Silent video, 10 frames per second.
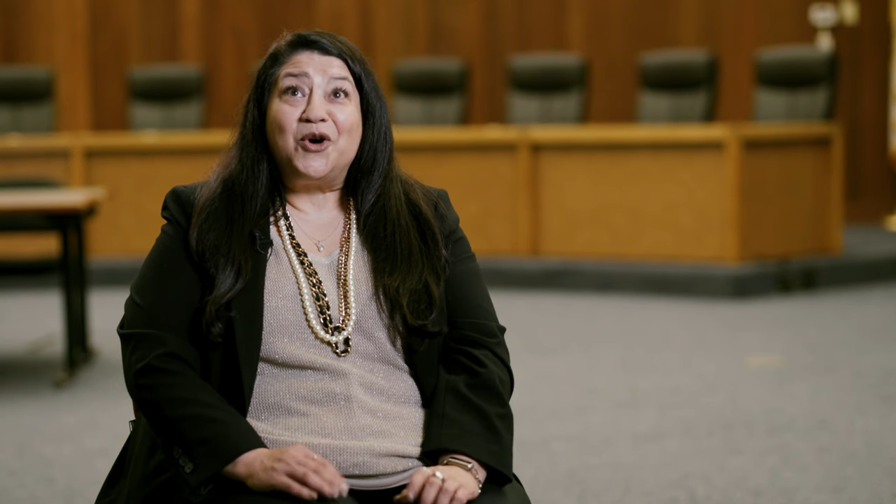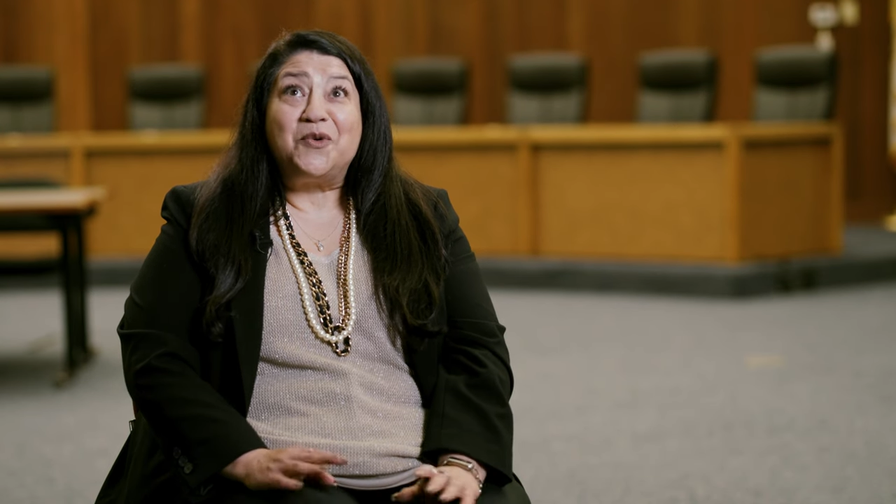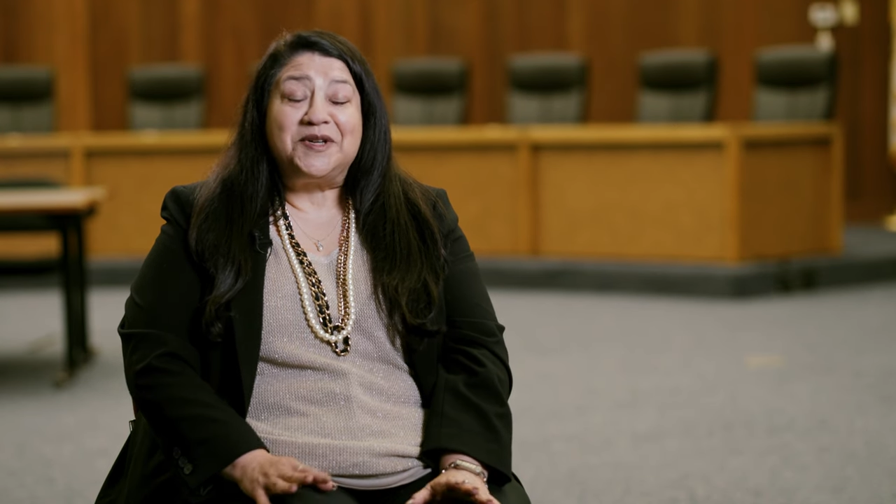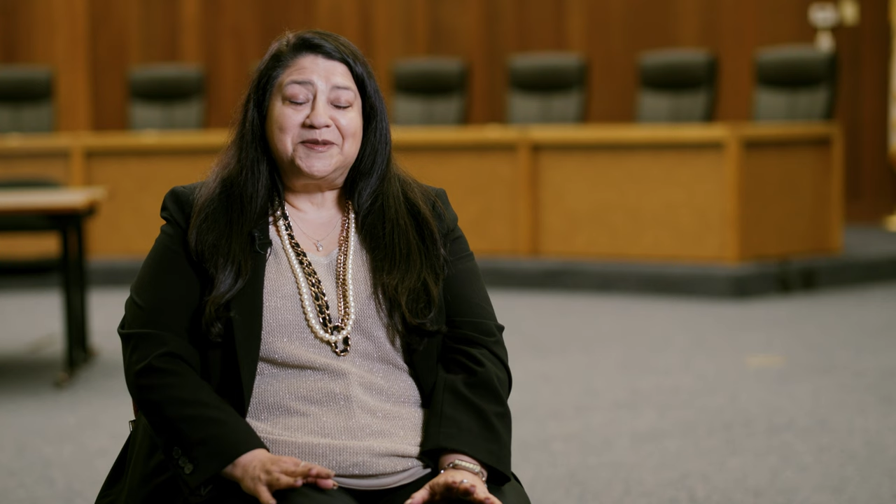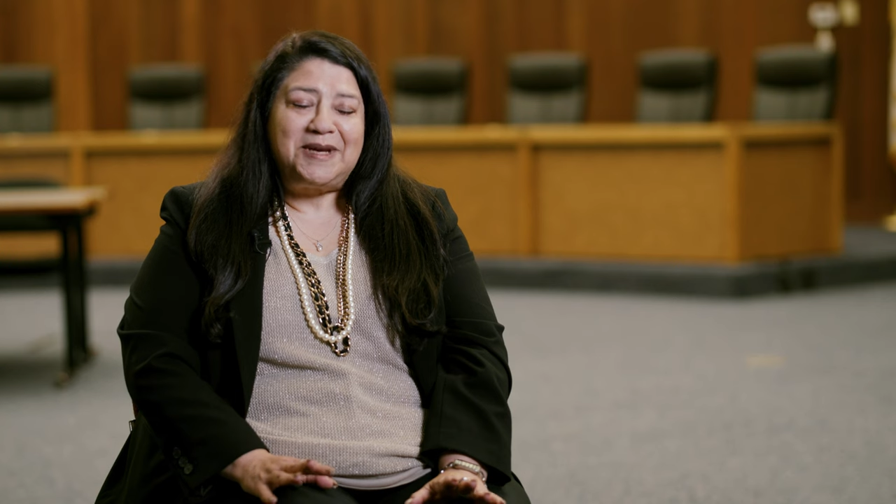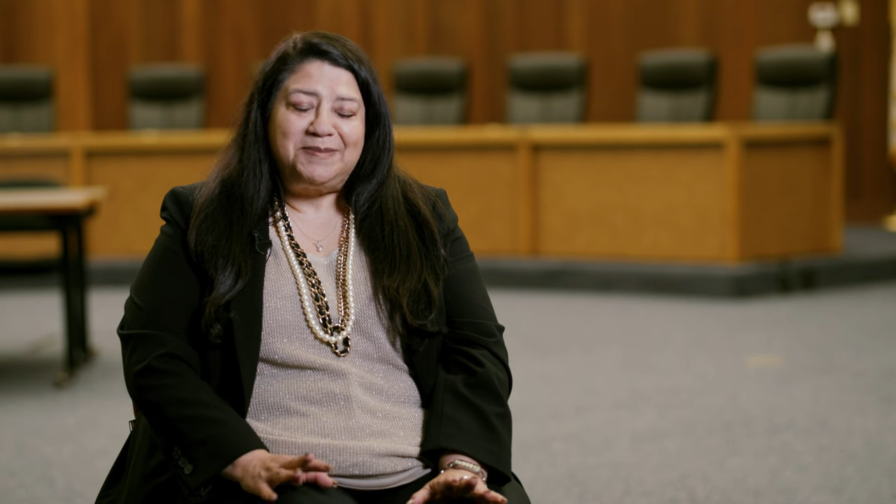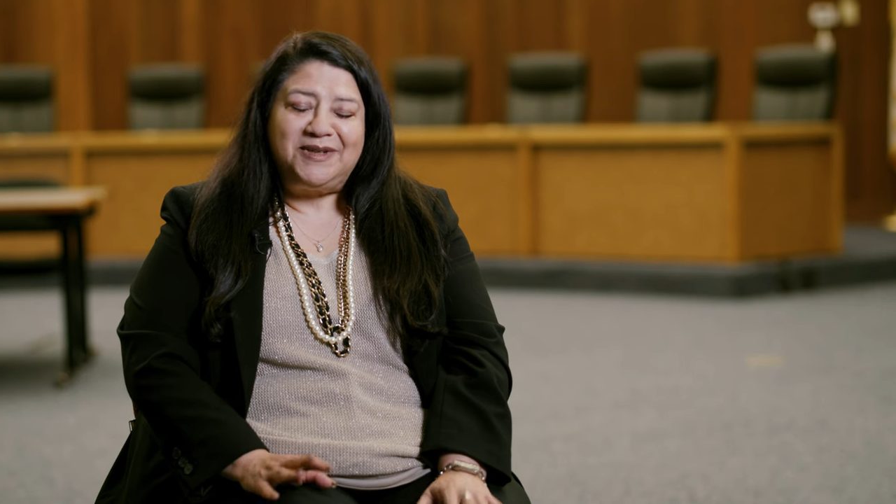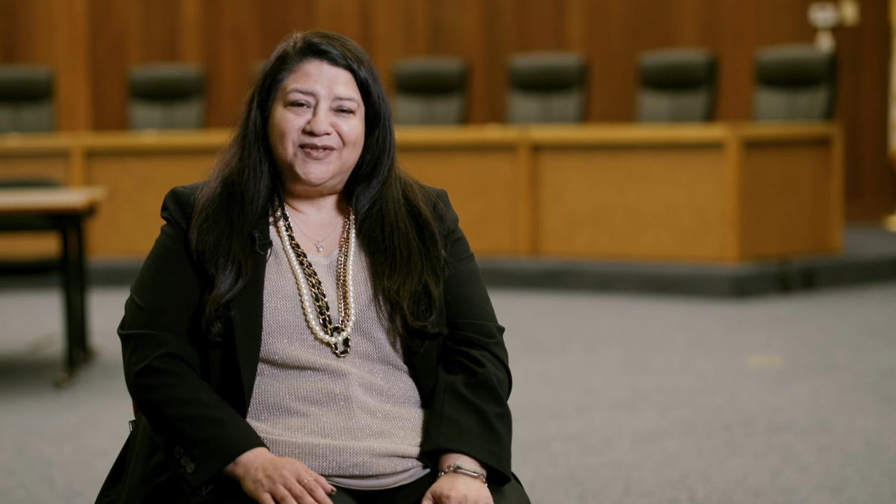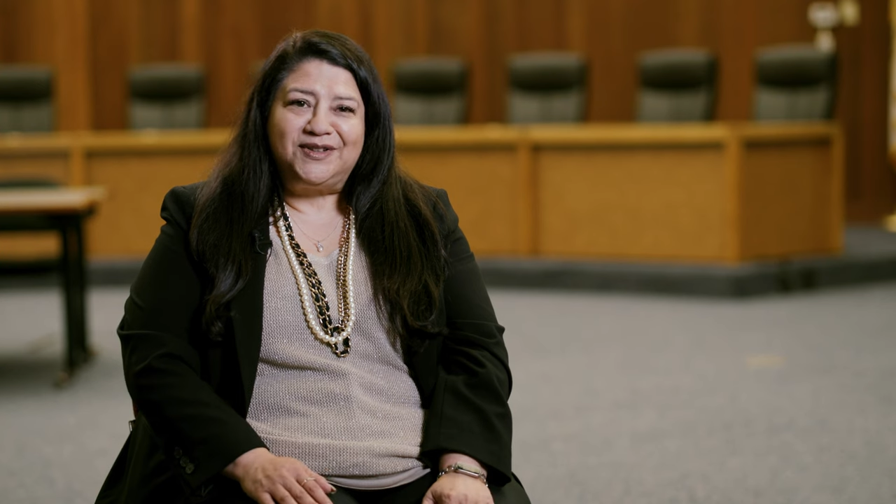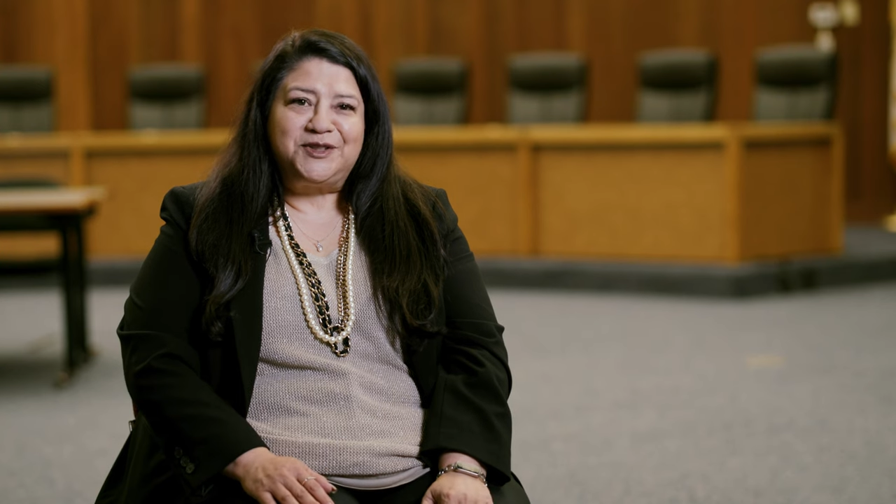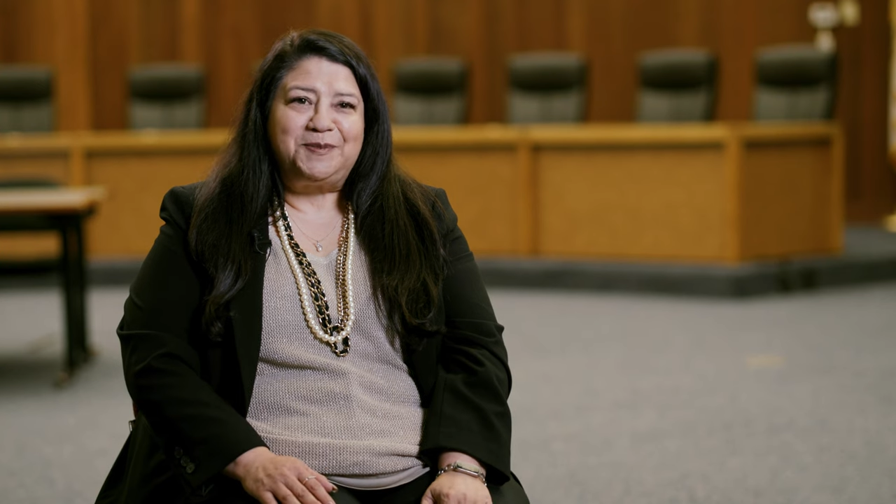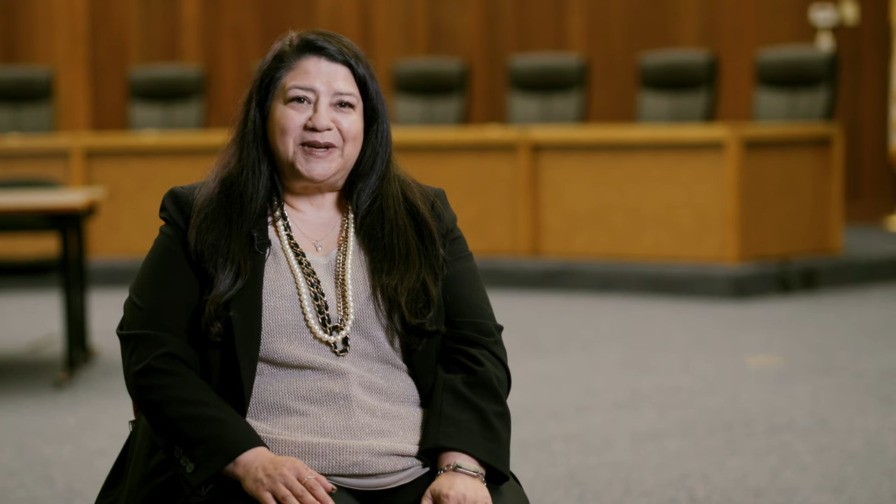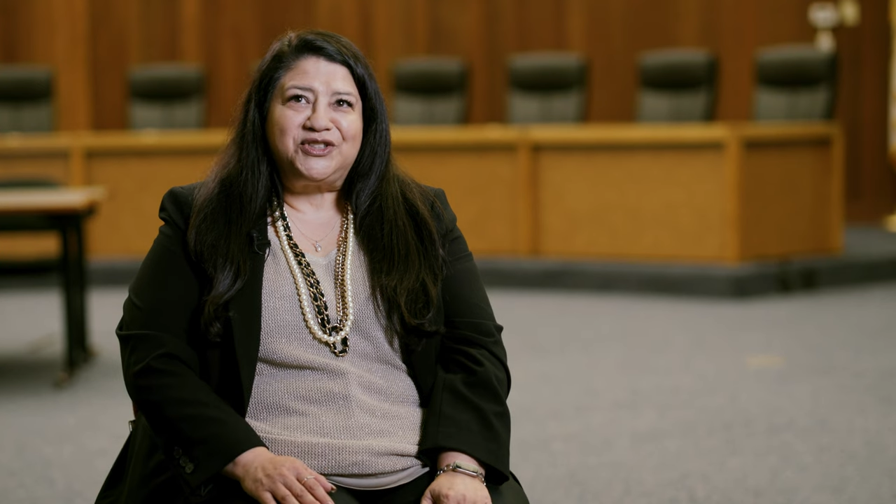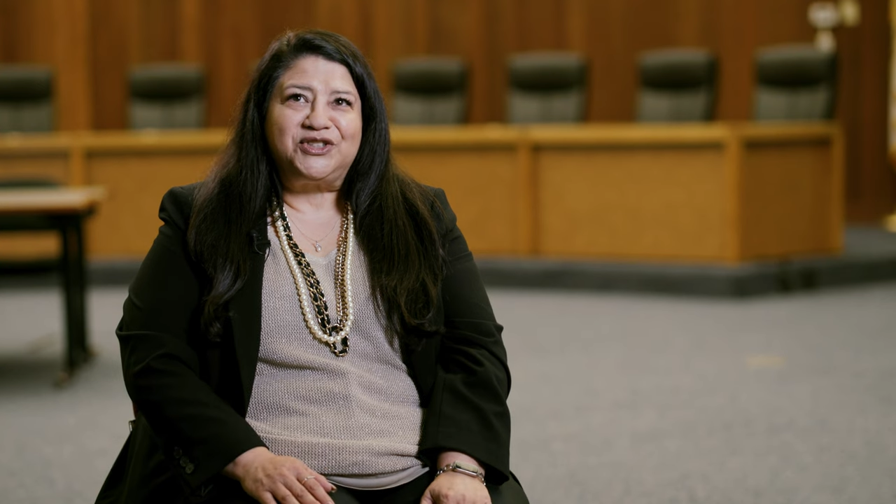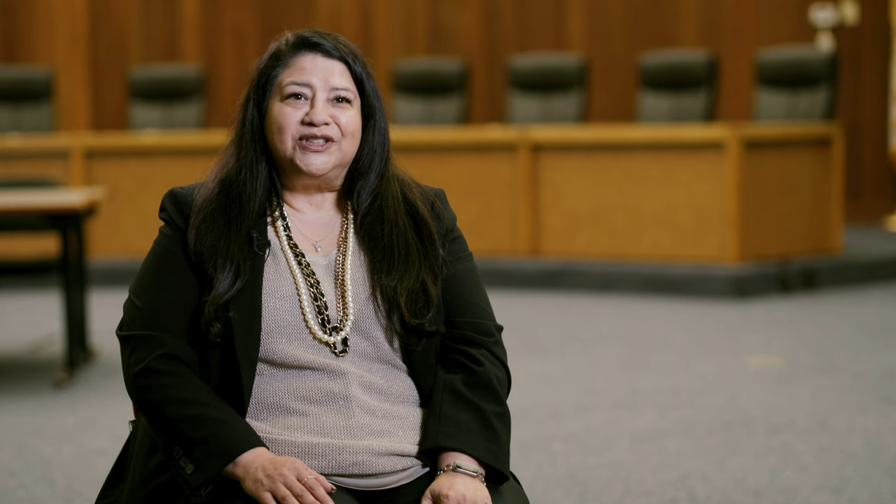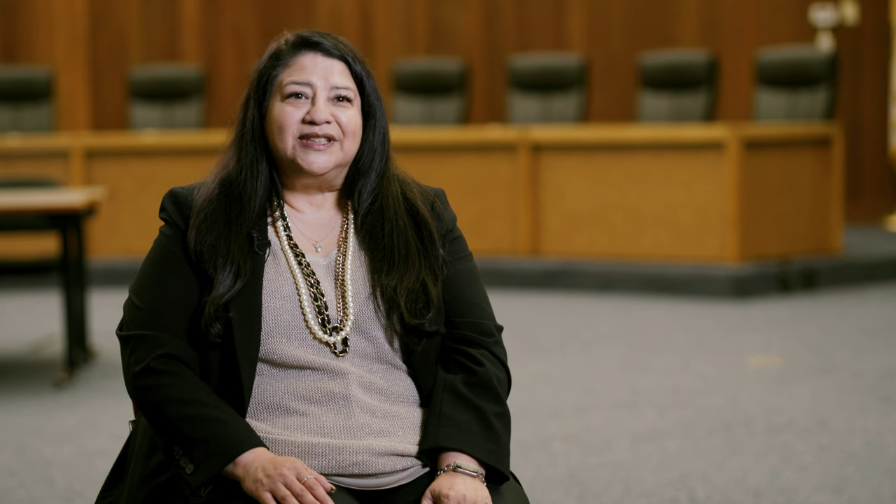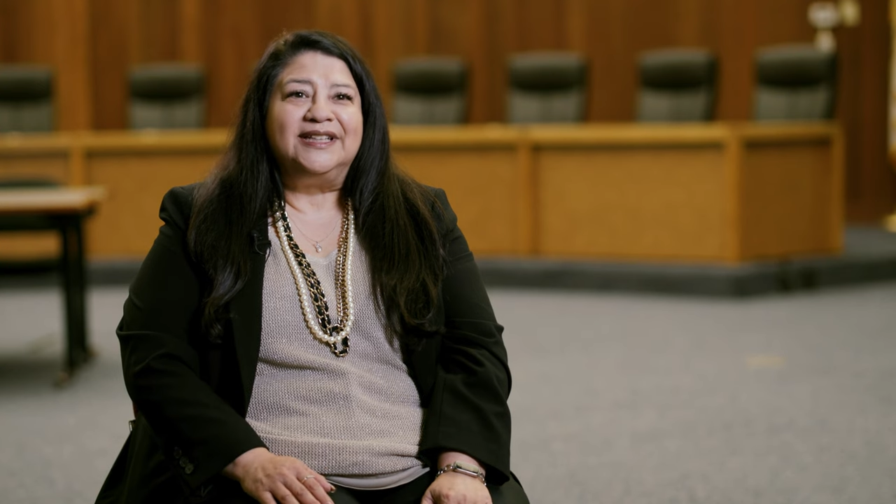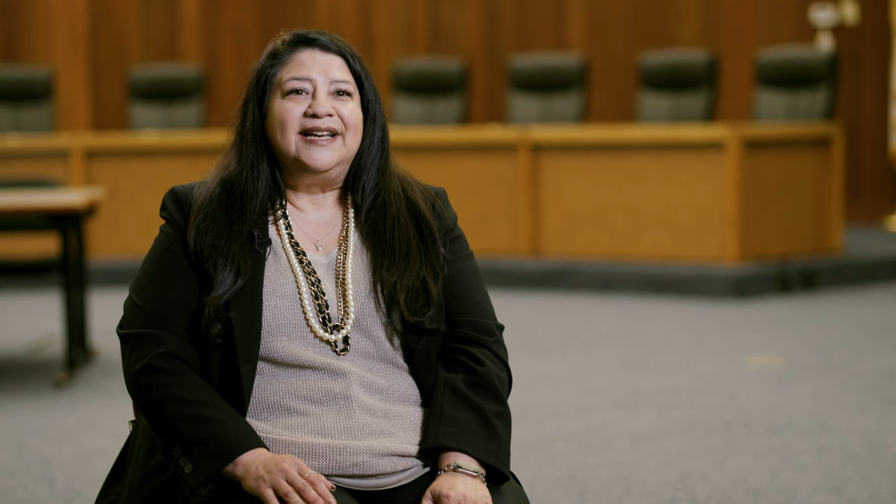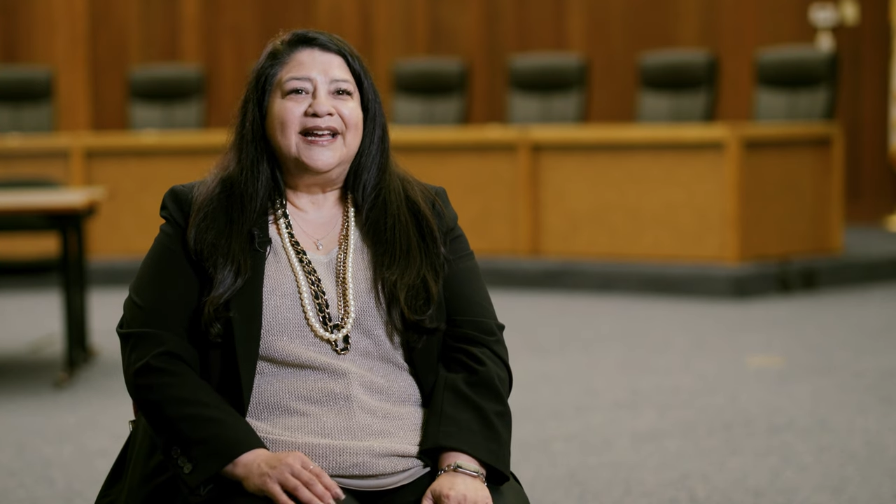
always made me feel special.